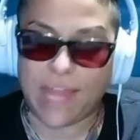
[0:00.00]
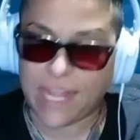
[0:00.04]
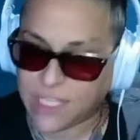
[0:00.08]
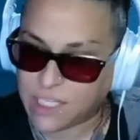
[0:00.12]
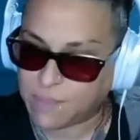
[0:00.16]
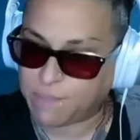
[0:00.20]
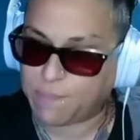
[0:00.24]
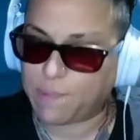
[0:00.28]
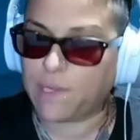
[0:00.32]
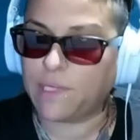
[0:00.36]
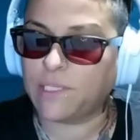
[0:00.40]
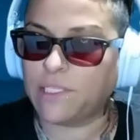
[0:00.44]
a
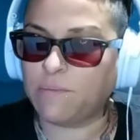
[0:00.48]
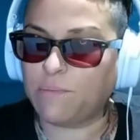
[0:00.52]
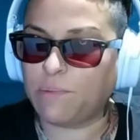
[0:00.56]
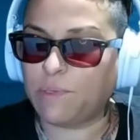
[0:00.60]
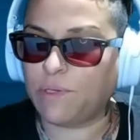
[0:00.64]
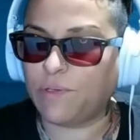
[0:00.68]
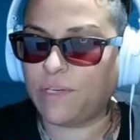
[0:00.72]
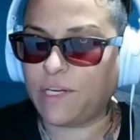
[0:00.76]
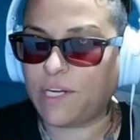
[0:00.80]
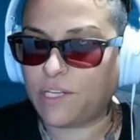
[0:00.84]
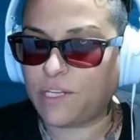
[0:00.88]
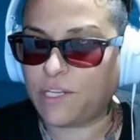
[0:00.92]

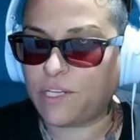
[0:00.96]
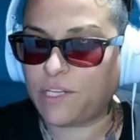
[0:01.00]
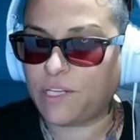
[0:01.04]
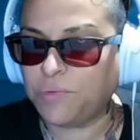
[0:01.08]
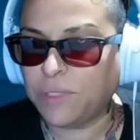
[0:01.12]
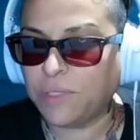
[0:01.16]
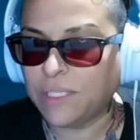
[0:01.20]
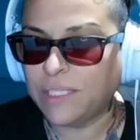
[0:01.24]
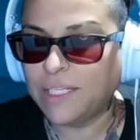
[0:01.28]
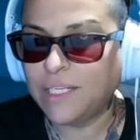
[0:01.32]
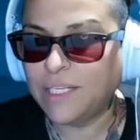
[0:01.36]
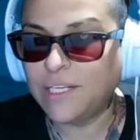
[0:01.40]
possibility too.
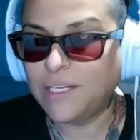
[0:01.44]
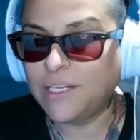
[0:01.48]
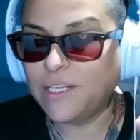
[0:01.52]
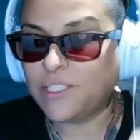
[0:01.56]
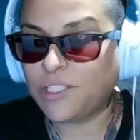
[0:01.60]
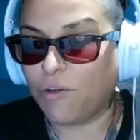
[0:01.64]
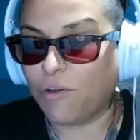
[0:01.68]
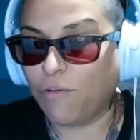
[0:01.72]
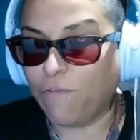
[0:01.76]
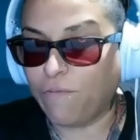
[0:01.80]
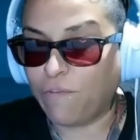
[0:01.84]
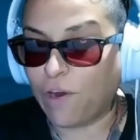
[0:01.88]

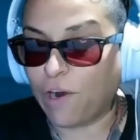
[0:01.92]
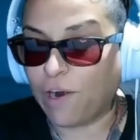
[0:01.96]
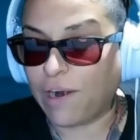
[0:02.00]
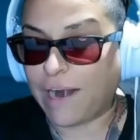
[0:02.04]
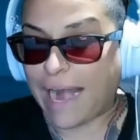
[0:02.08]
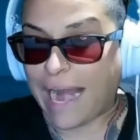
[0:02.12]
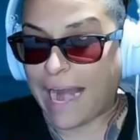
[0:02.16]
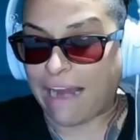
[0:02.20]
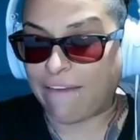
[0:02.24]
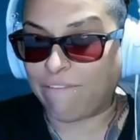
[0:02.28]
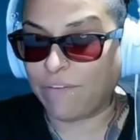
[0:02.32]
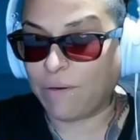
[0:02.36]
So far,
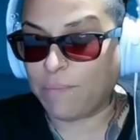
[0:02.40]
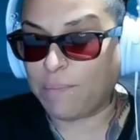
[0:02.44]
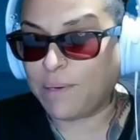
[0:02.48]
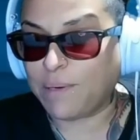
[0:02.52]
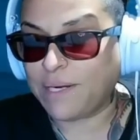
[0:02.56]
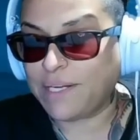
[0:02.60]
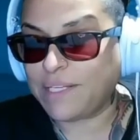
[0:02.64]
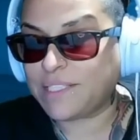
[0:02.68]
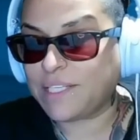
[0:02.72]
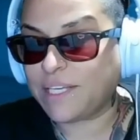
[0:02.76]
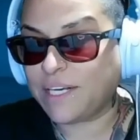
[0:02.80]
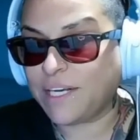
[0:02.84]

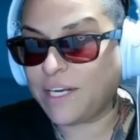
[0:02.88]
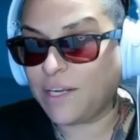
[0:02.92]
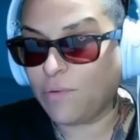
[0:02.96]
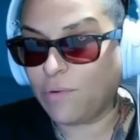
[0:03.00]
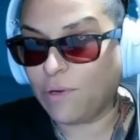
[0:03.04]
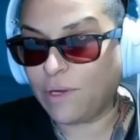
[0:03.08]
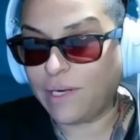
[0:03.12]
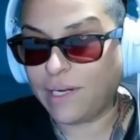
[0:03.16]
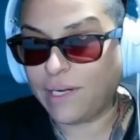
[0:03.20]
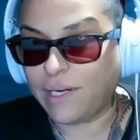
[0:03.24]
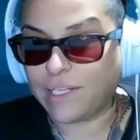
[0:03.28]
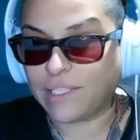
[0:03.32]
everybody's hitting
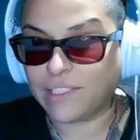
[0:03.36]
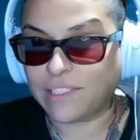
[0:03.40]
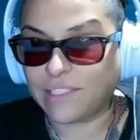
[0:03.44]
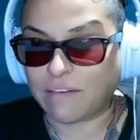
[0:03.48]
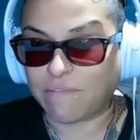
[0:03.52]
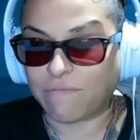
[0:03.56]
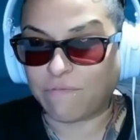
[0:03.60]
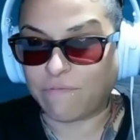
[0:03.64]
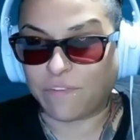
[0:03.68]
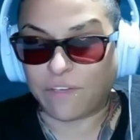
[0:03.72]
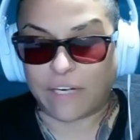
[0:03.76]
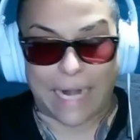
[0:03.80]
1
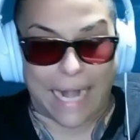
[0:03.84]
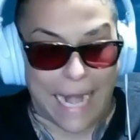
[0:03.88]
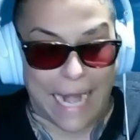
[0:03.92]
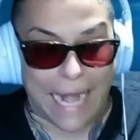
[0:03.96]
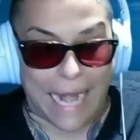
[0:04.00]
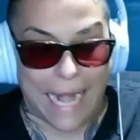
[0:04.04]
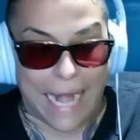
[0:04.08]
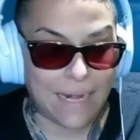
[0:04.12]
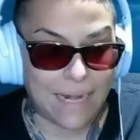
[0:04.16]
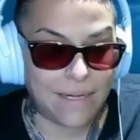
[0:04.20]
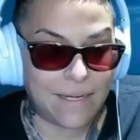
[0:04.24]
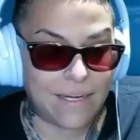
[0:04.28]
except for
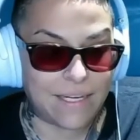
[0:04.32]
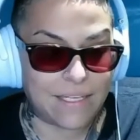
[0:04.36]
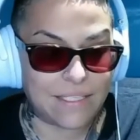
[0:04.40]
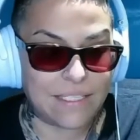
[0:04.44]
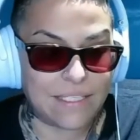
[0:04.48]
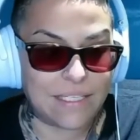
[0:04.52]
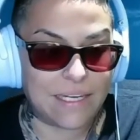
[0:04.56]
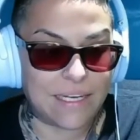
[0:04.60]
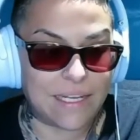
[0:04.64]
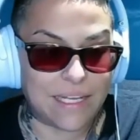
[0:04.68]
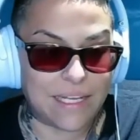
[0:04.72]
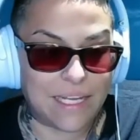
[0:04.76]
Anne
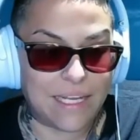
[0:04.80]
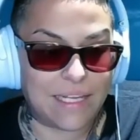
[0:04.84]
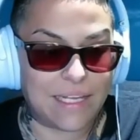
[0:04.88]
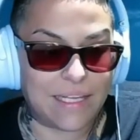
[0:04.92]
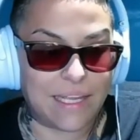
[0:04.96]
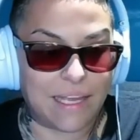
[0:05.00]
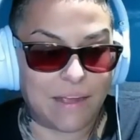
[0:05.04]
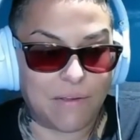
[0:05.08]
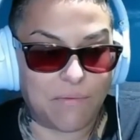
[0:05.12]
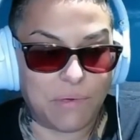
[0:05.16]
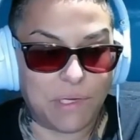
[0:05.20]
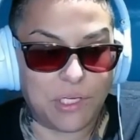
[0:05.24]
doesn't think
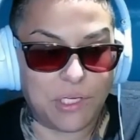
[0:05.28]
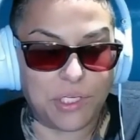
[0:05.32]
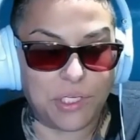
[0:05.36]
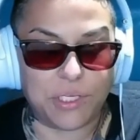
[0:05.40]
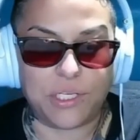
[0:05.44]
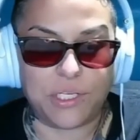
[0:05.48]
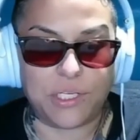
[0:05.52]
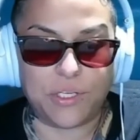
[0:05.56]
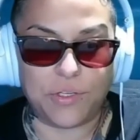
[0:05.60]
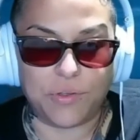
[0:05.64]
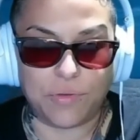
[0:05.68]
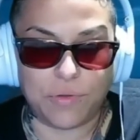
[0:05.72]
that we
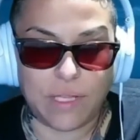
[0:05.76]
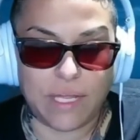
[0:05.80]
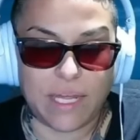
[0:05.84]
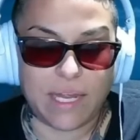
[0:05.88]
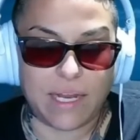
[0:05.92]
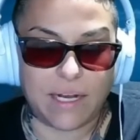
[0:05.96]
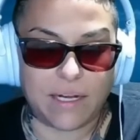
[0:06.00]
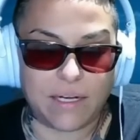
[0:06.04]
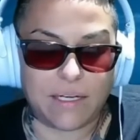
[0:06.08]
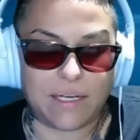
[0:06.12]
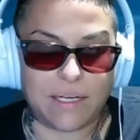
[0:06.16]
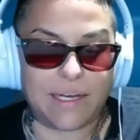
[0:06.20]
should do
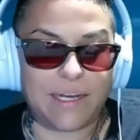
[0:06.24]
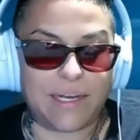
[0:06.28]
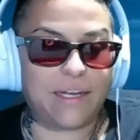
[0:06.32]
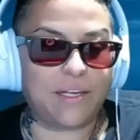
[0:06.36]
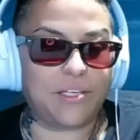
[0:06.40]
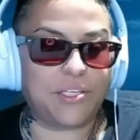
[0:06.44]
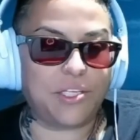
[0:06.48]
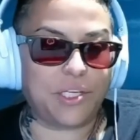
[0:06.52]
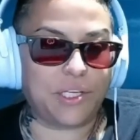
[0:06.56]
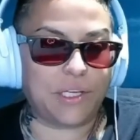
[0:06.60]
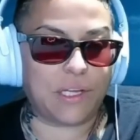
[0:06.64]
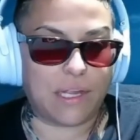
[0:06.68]
that.
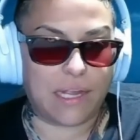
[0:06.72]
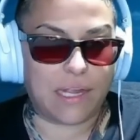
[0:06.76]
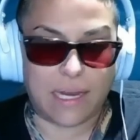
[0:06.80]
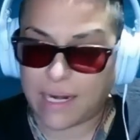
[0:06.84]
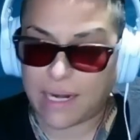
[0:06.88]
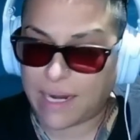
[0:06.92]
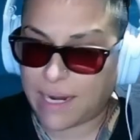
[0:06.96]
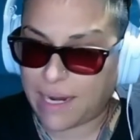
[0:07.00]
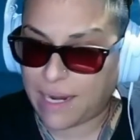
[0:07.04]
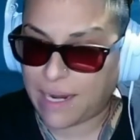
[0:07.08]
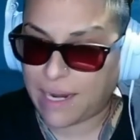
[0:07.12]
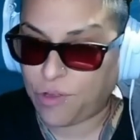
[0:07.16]

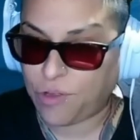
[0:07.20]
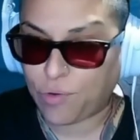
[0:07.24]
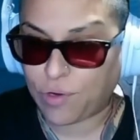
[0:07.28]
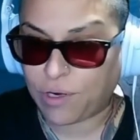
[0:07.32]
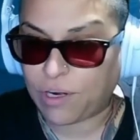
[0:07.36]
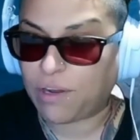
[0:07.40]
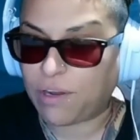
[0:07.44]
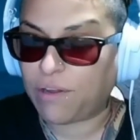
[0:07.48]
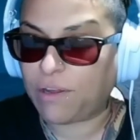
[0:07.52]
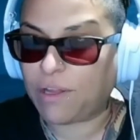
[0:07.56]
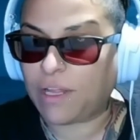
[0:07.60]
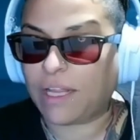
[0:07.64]
You
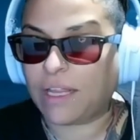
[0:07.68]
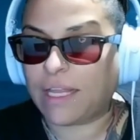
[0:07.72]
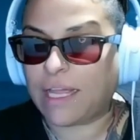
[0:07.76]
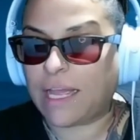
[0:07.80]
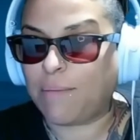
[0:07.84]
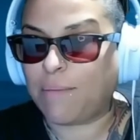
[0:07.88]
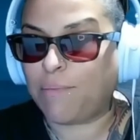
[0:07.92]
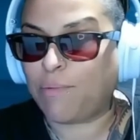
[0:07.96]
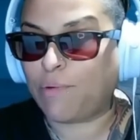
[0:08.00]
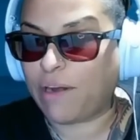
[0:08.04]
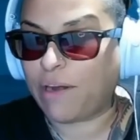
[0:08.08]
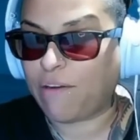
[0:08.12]
could
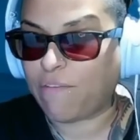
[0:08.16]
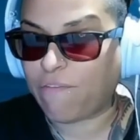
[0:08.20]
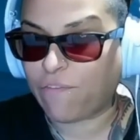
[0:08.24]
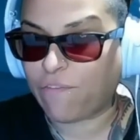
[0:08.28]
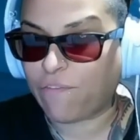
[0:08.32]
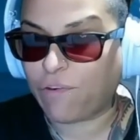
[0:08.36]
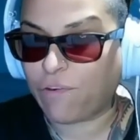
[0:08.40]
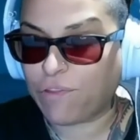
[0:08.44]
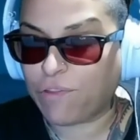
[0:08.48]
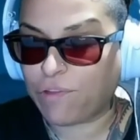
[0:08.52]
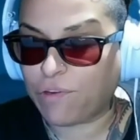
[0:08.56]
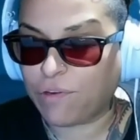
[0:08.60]
elaborate
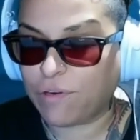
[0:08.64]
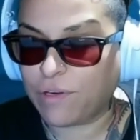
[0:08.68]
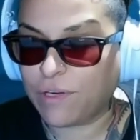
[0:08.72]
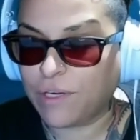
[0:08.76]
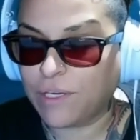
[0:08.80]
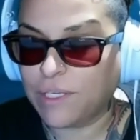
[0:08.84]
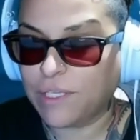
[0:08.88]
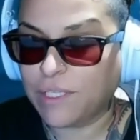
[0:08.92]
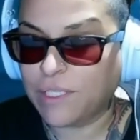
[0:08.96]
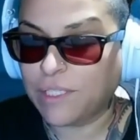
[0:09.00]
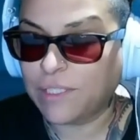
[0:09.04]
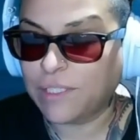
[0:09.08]
further.
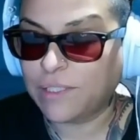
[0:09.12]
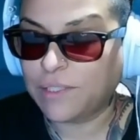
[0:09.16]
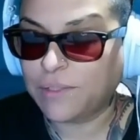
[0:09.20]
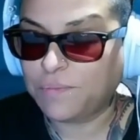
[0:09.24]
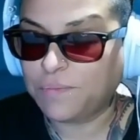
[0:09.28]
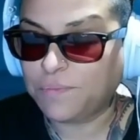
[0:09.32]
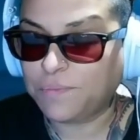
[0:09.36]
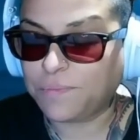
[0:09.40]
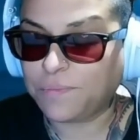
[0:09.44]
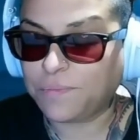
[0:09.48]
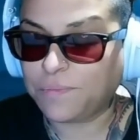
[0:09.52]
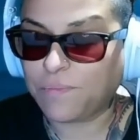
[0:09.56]

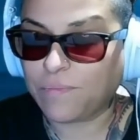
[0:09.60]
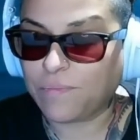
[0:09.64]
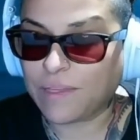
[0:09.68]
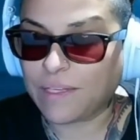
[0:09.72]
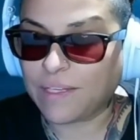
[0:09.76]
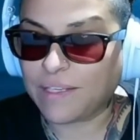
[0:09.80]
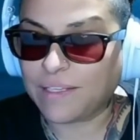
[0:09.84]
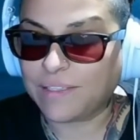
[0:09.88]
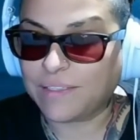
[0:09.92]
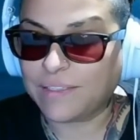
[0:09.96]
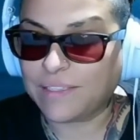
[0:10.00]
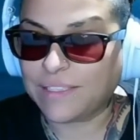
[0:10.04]

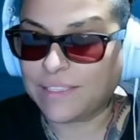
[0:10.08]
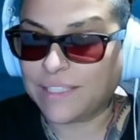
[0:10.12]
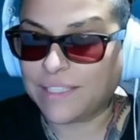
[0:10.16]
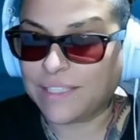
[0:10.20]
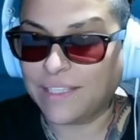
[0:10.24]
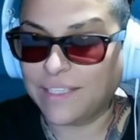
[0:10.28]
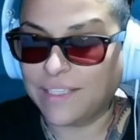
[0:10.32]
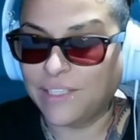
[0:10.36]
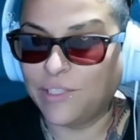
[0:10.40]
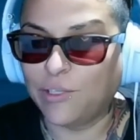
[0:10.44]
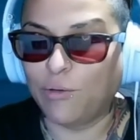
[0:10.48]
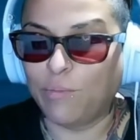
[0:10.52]
A
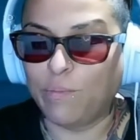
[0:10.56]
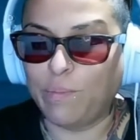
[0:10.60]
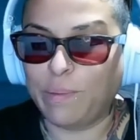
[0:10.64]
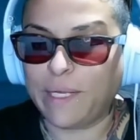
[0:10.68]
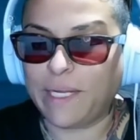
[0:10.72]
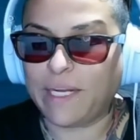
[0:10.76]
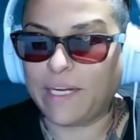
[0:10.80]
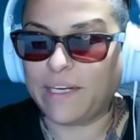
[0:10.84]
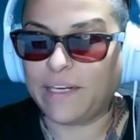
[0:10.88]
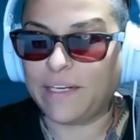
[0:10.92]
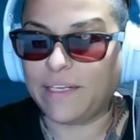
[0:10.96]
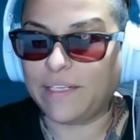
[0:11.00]
little
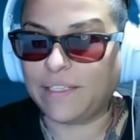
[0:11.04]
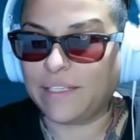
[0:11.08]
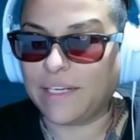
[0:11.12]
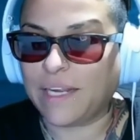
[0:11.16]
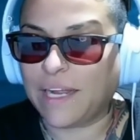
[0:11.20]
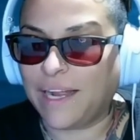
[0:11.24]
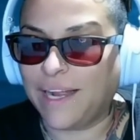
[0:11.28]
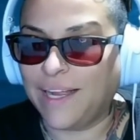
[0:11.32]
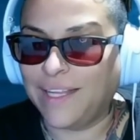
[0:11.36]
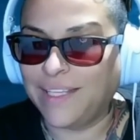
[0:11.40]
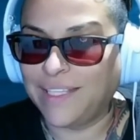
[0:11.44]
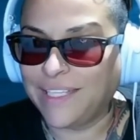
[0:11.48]
bit
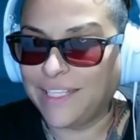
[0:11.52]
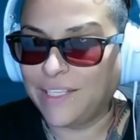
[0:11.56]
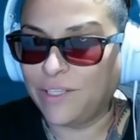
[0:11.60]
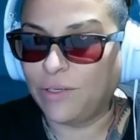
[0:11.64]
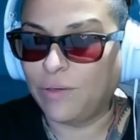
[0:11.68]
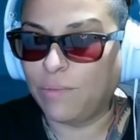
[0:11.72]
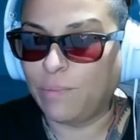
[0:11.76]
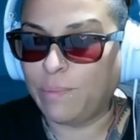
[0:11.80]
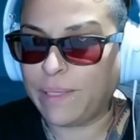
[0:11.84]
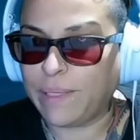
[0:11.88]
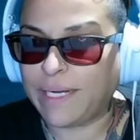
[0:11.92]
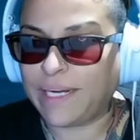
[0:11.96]

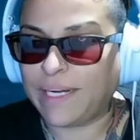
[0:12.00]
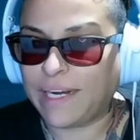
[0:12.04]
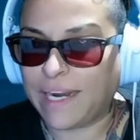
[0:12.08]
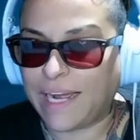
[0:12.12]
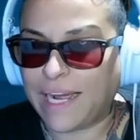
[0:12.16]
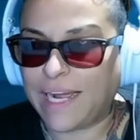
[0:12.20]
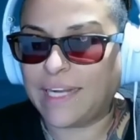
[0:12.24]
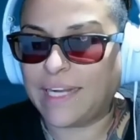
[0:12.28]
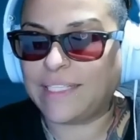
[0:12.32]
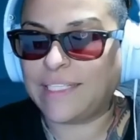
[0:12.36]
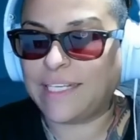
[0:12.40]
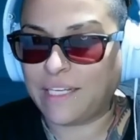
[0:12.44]

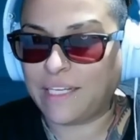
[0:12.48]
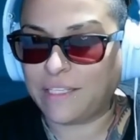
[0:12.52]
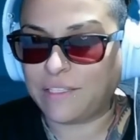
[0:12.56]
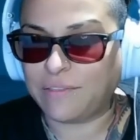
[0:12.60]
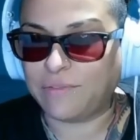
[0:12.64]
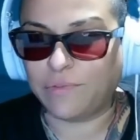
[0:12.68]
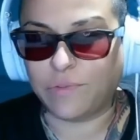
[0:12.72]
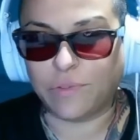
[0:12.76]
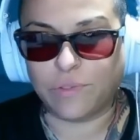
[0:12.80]
not tasteful.